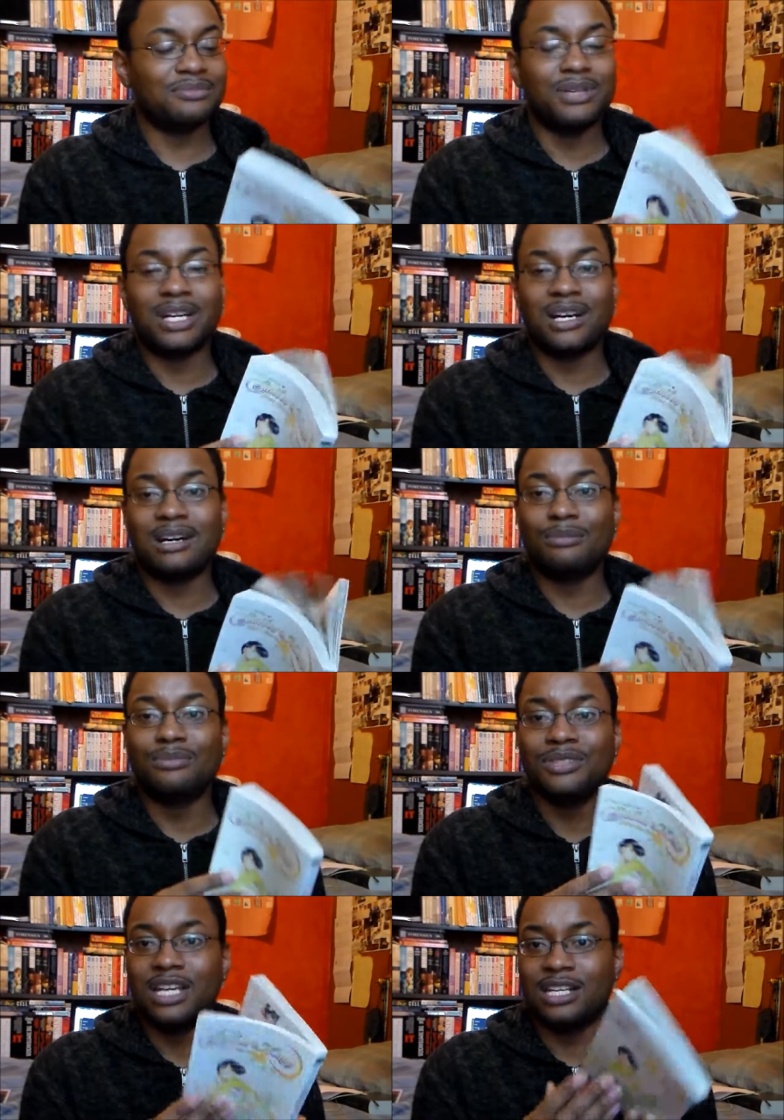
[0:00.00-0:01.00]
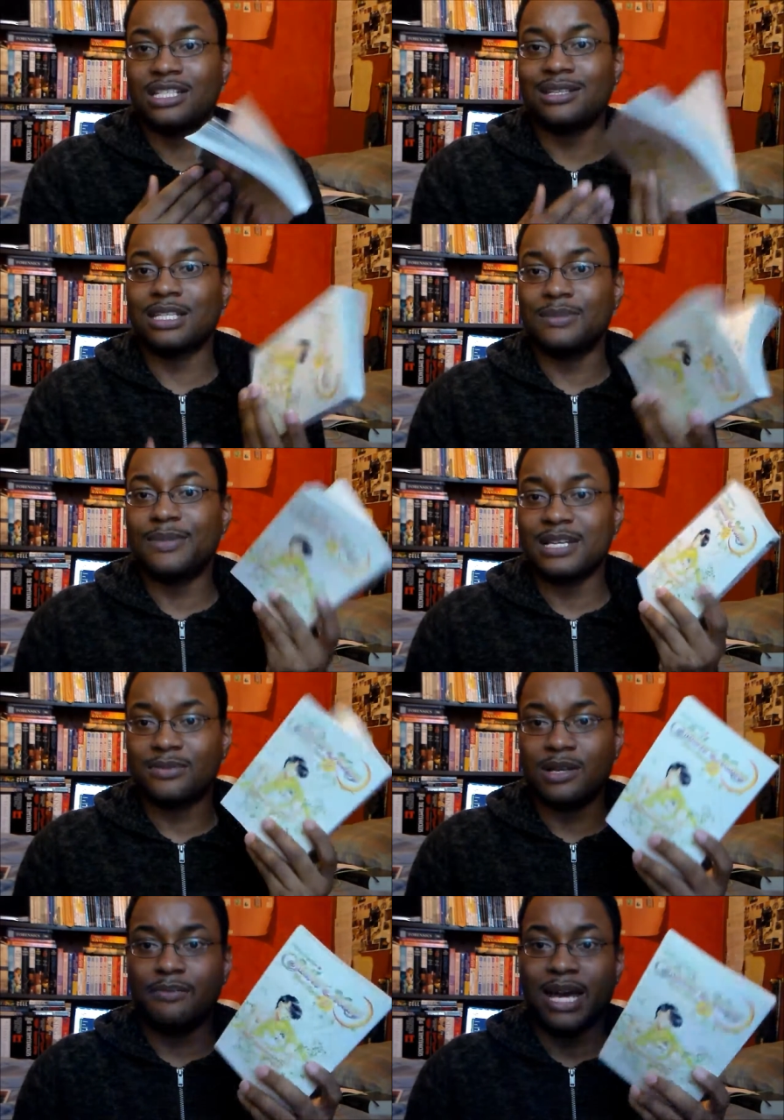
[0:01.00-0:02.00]
But um, yeah, this is that's
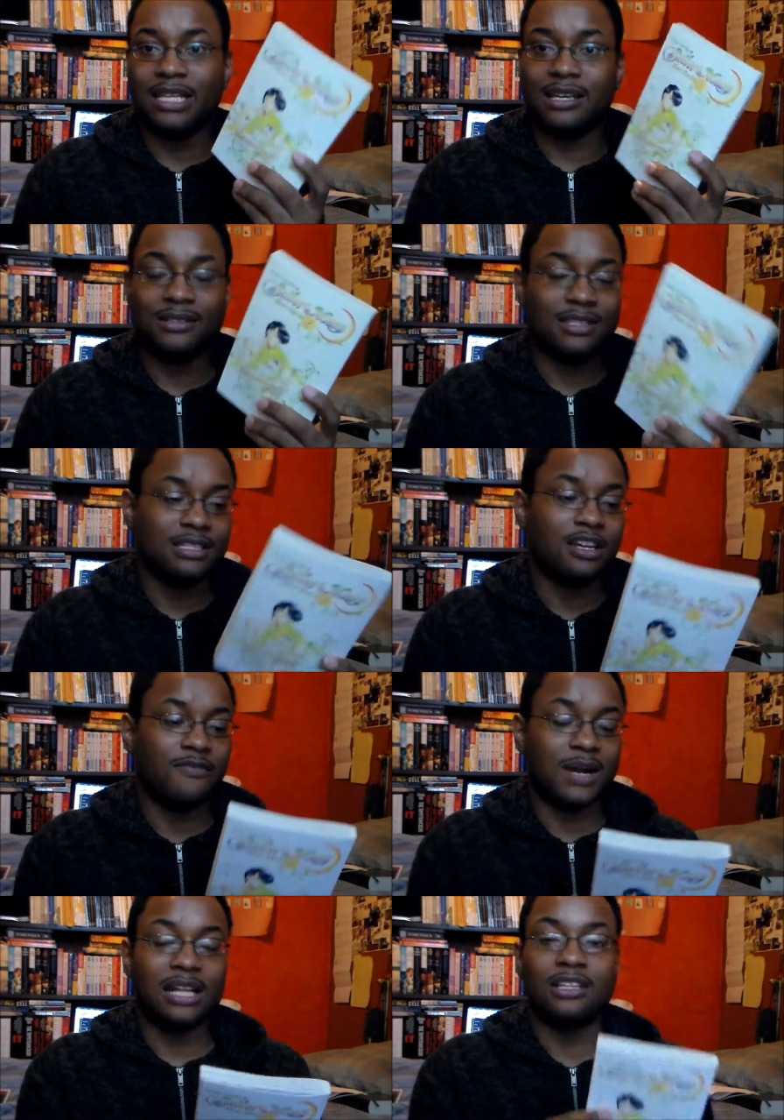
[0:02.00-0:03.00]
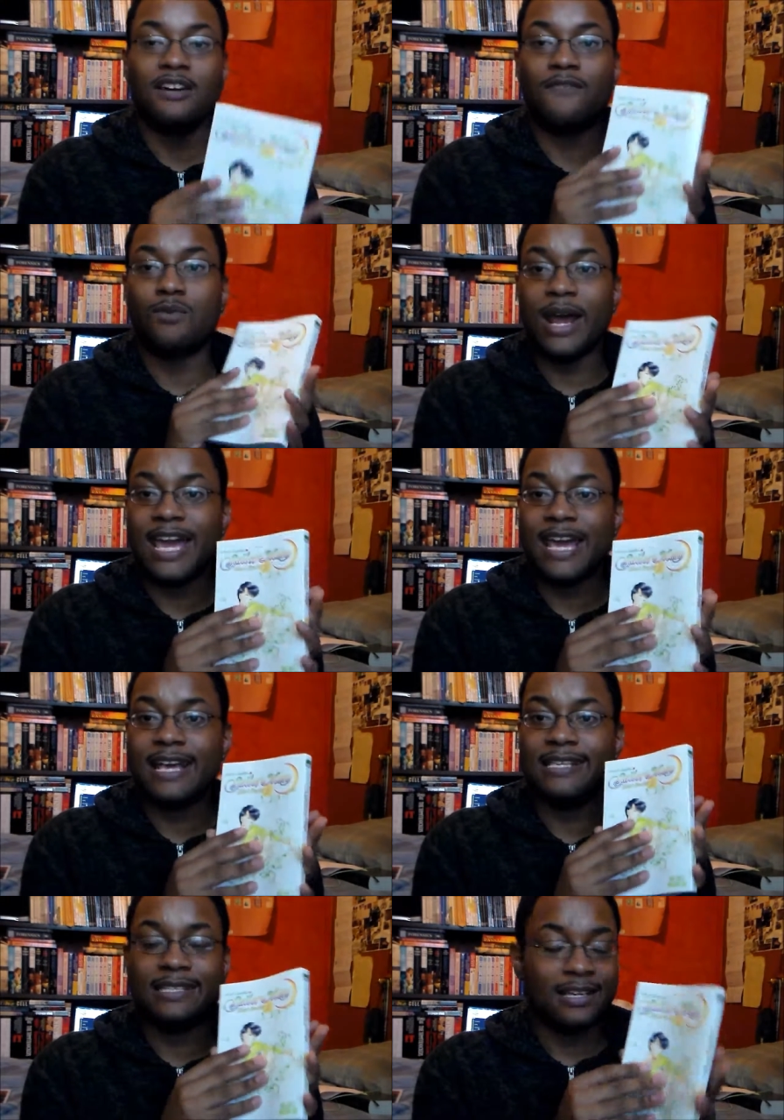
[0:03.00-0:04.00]
what it mainly consists of. But I love
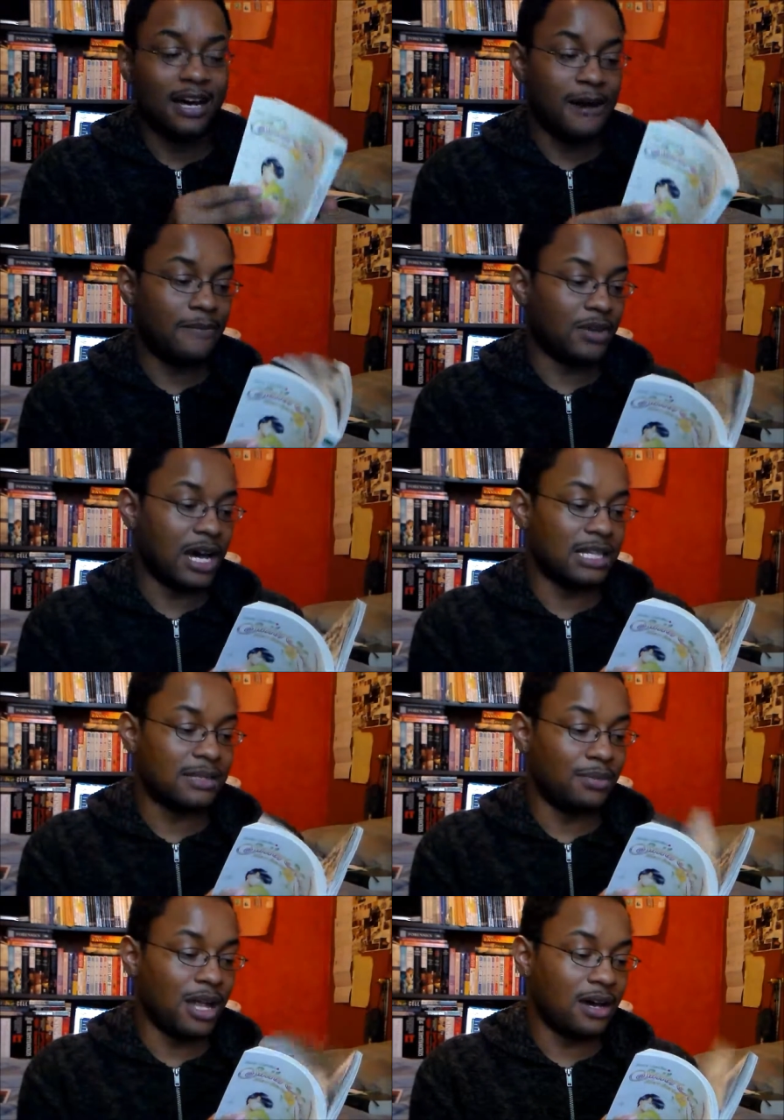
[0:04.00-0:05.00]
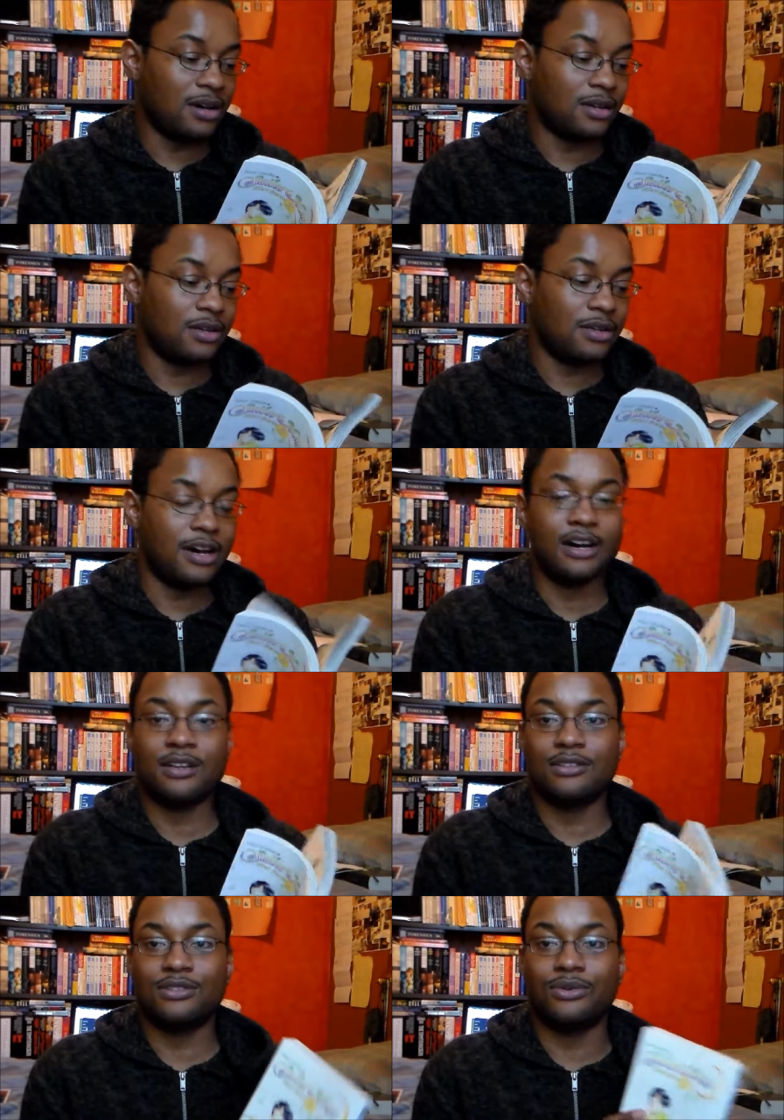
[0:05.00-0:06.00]
Rei's um Casablanca
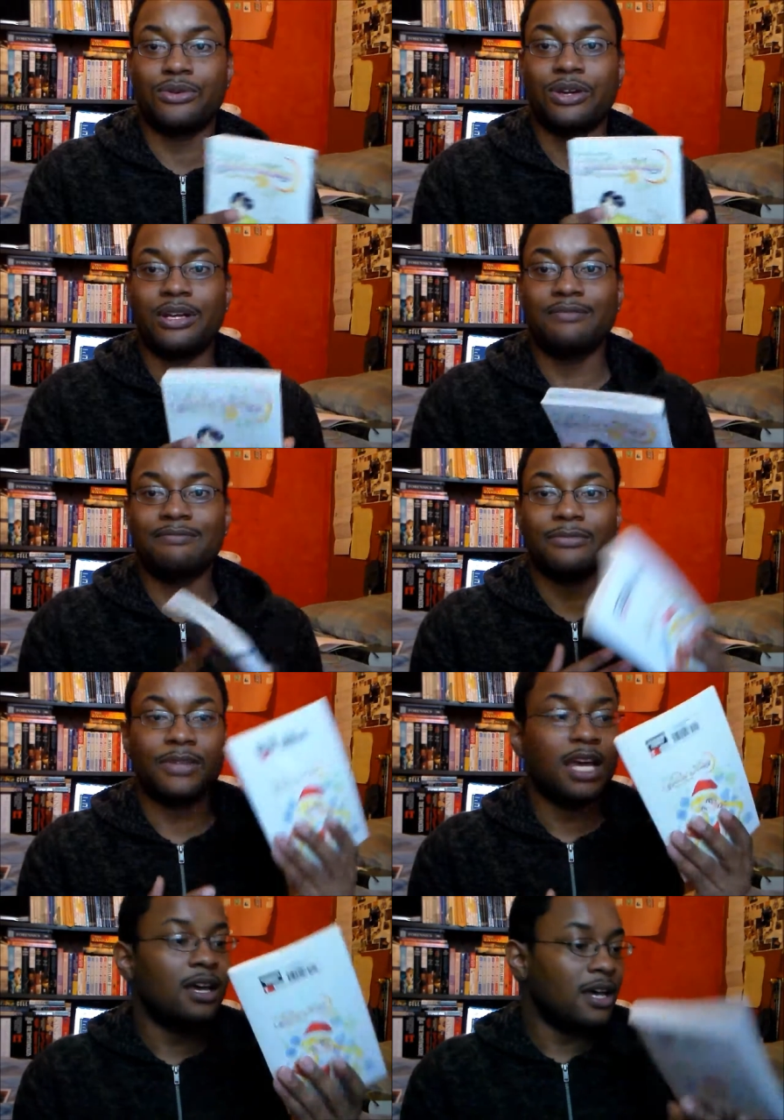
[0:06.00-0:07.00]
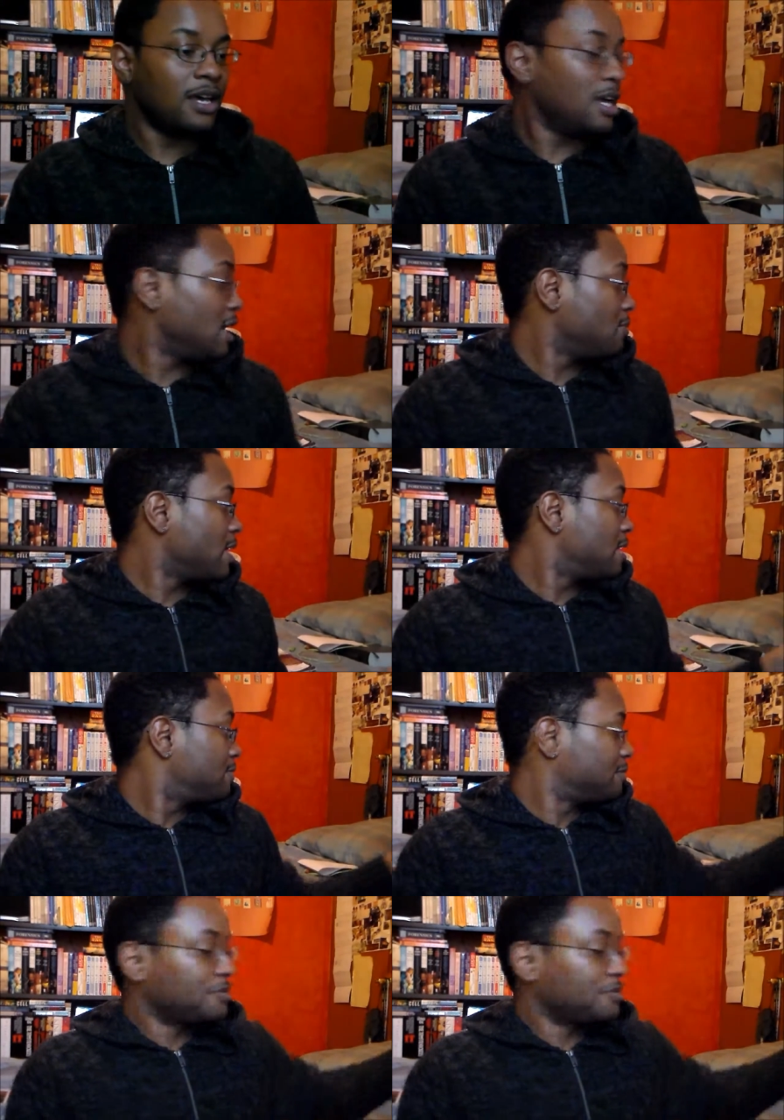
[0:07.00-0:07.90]
uh story. Anyway.